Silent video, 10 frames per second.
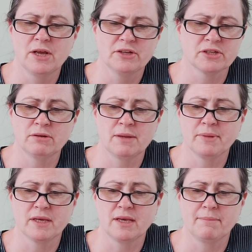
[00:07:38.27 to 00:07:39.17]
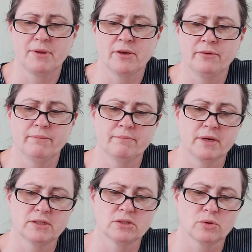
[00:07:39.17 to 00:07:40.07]
Don't let me keep you,"
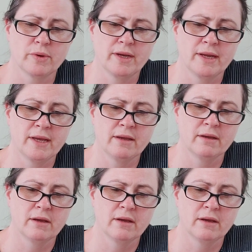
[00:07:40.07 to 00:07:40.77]
muttered Queenie.